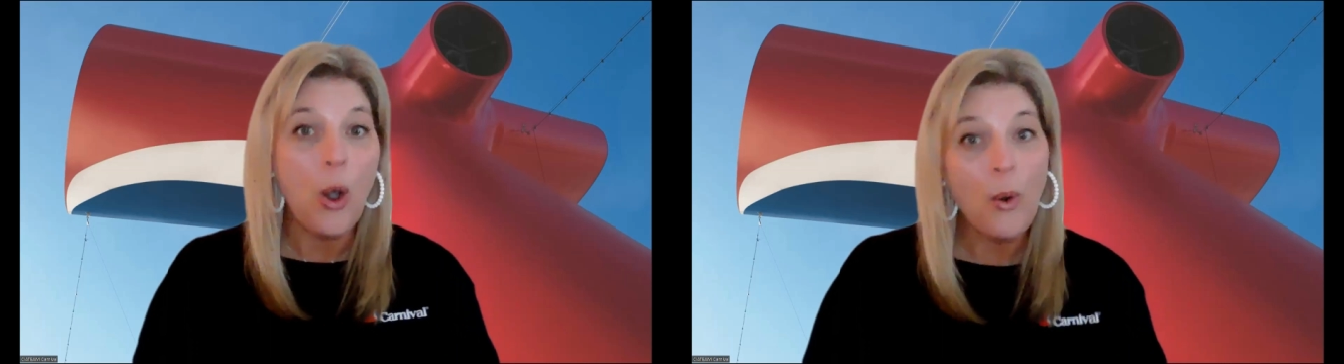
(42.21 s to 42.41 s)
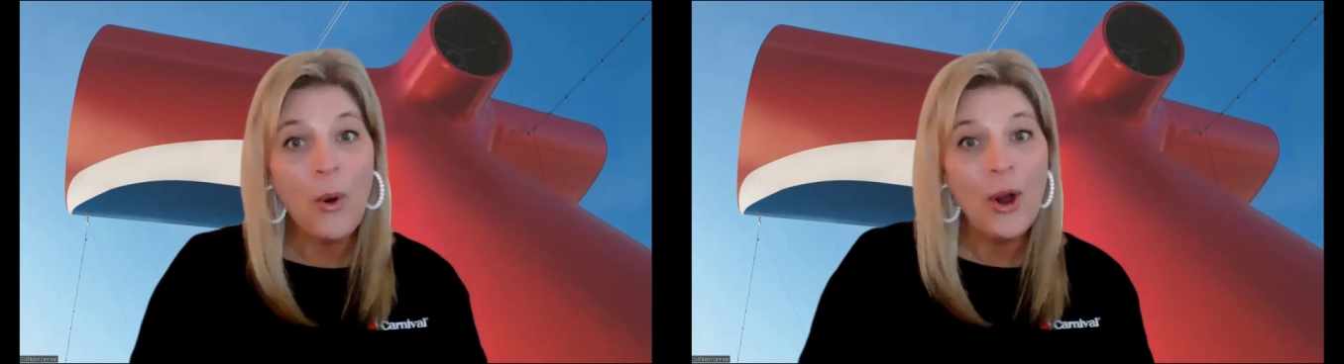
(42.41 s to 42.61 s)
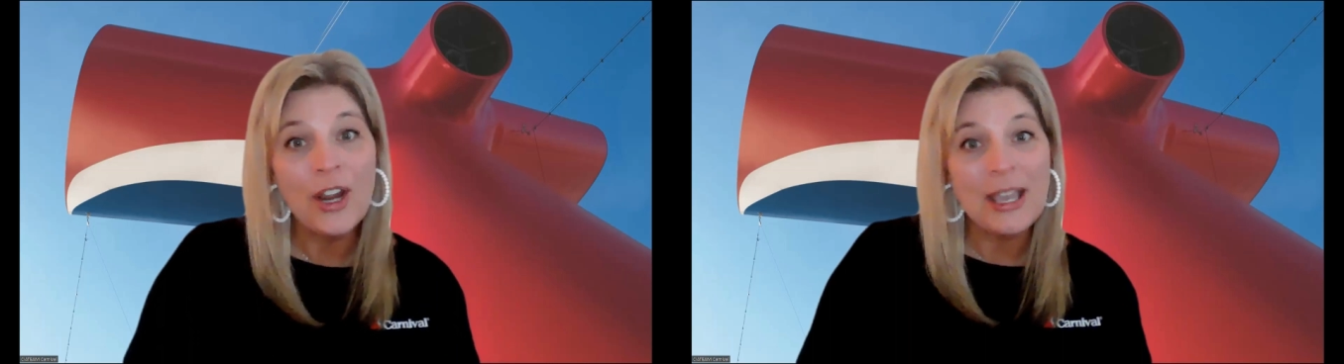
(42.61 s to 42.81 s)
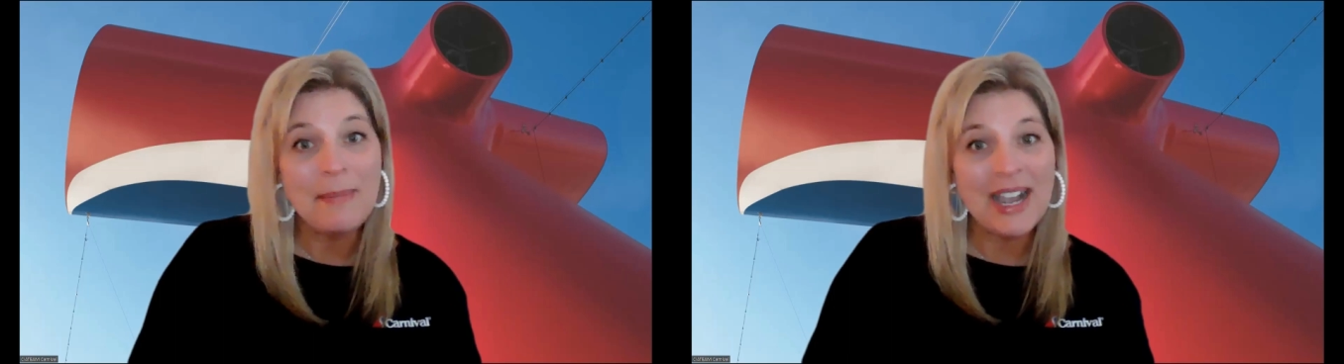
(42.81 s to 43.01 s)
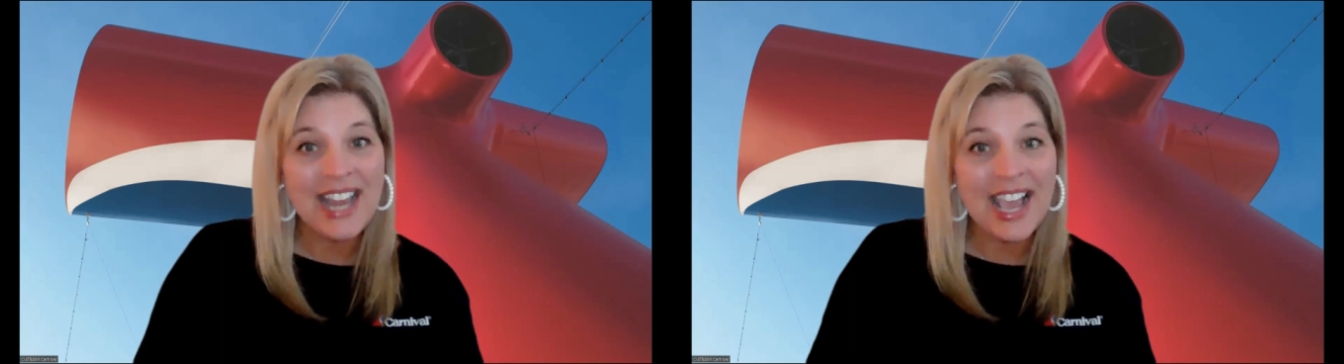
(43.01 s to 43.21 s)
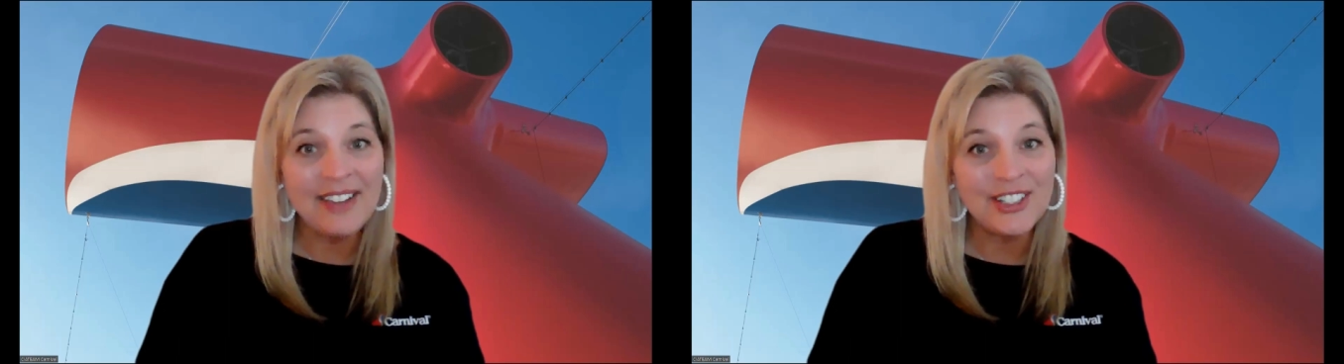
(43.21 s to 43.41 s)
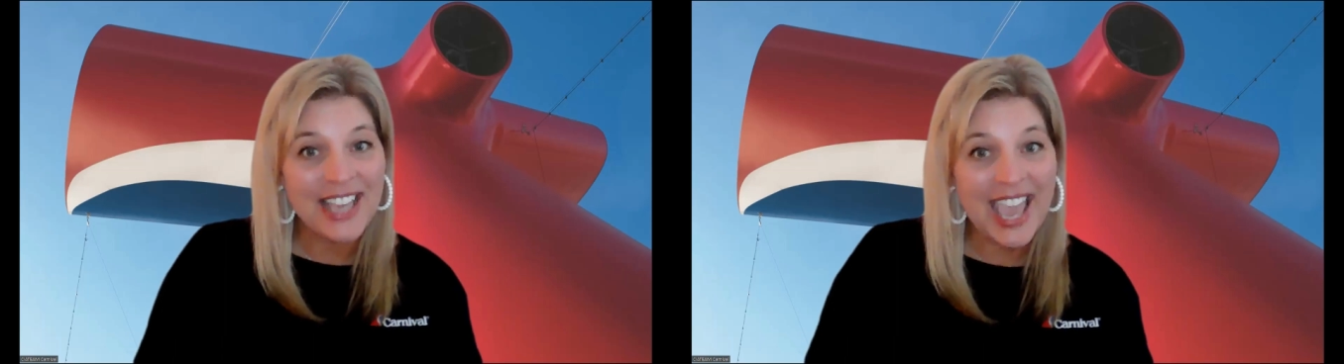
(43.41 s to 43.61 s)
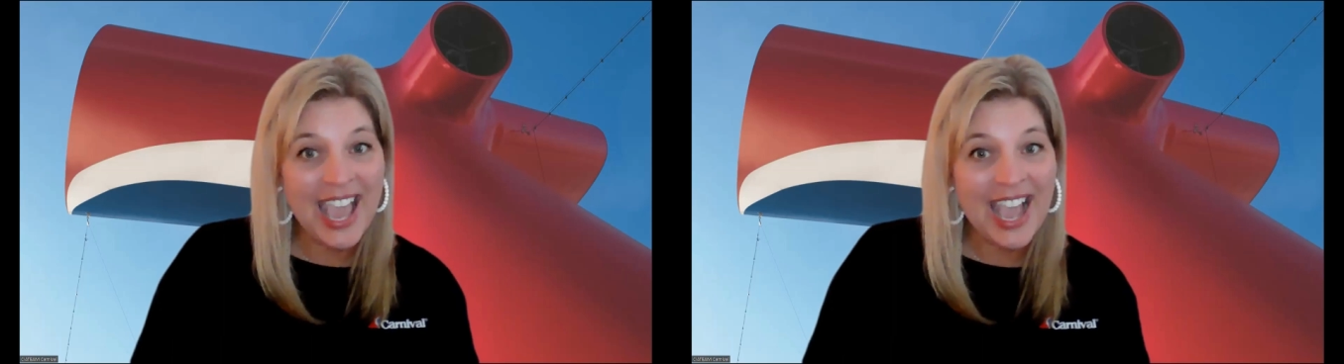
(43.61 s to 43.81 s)
or you might have your
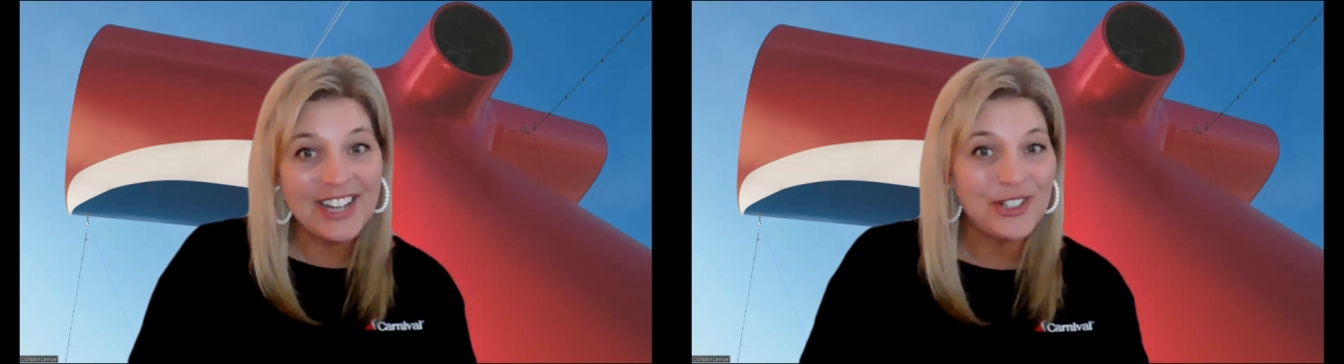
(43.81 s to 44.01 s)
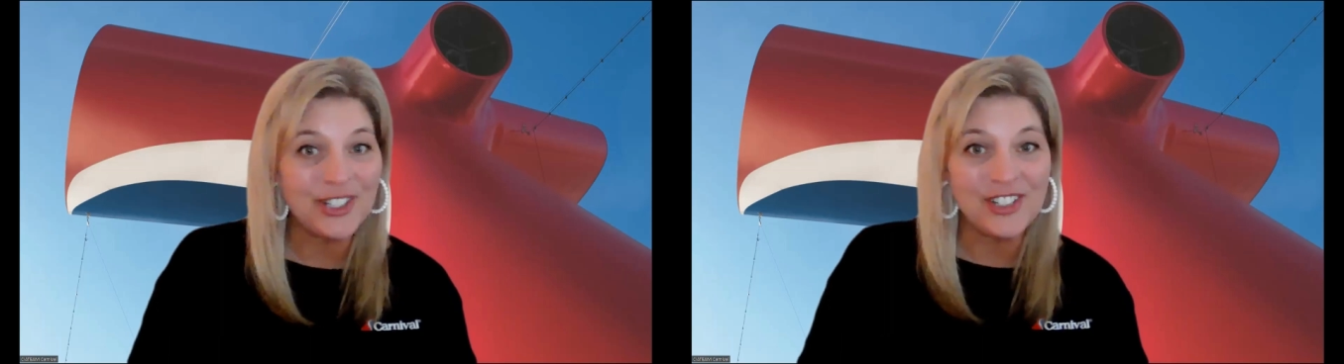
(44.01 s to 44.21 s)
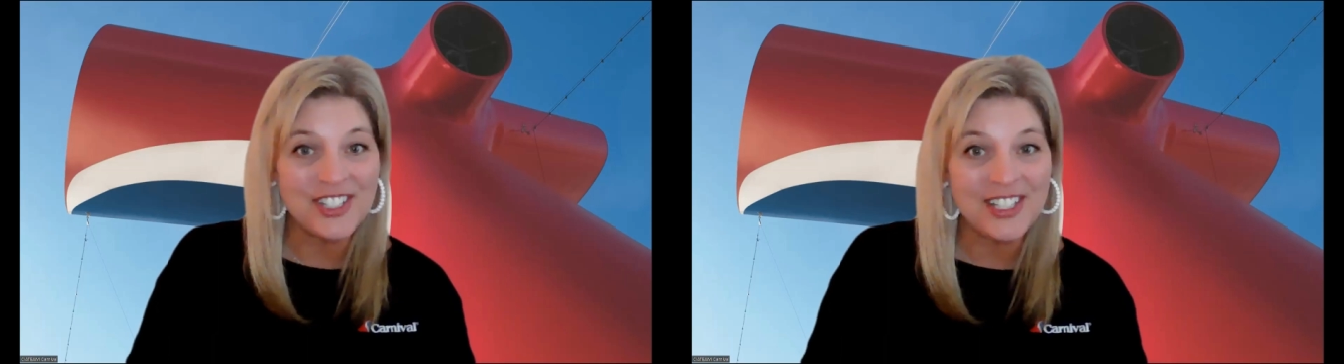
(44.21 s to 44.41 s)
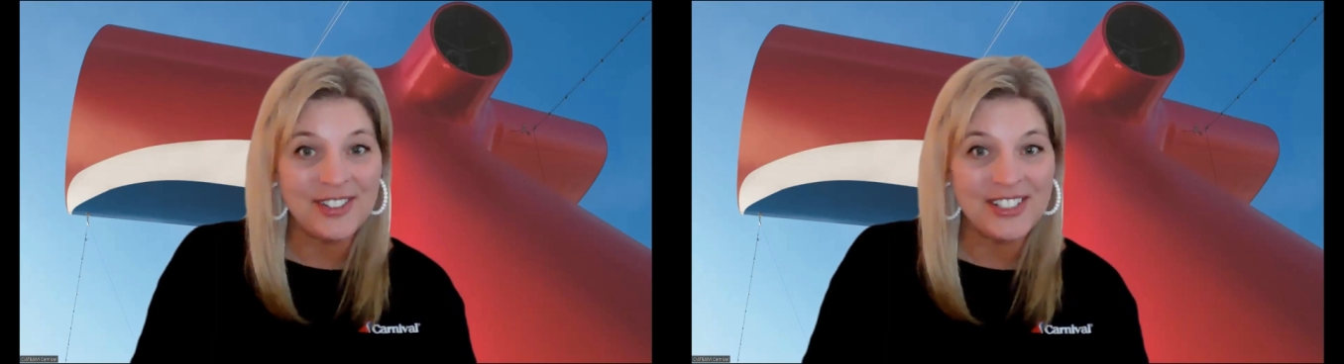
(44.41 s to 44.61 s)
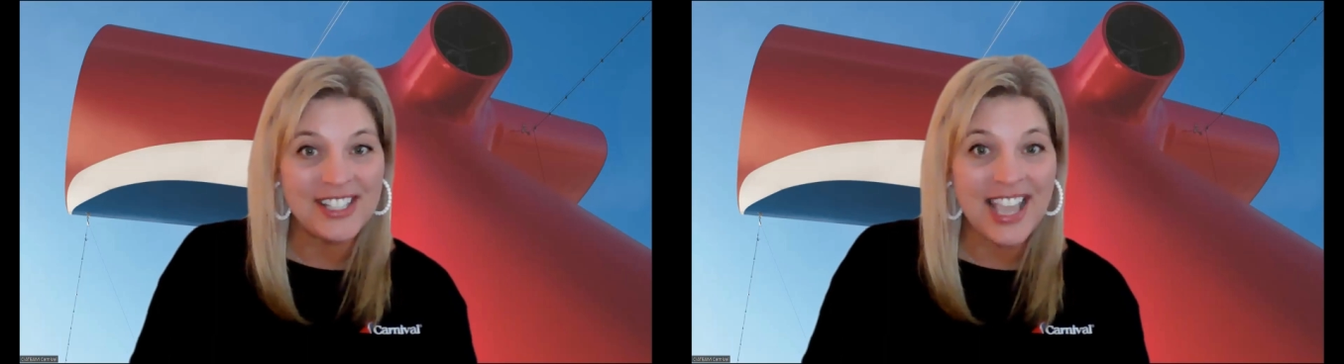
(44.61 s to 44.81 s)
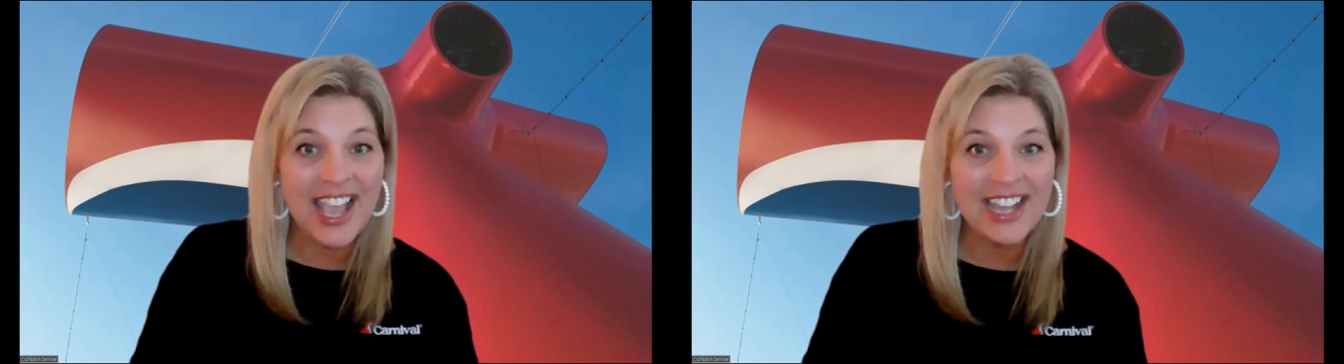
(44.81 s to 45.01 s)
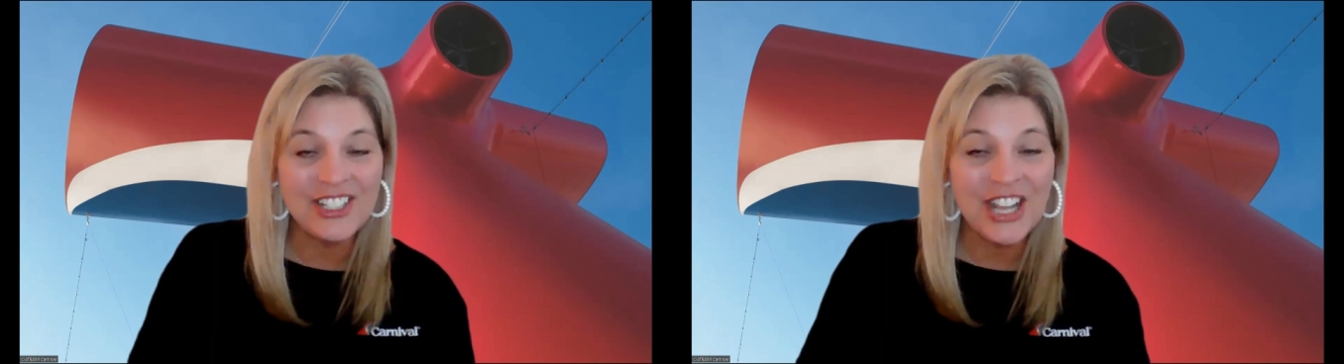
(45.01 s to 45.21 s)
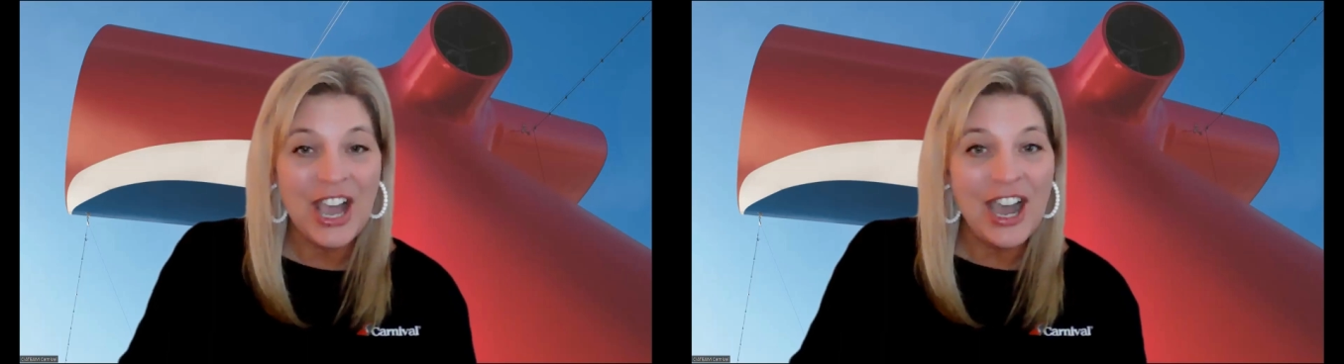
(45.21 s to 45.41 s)
cache or your secret stash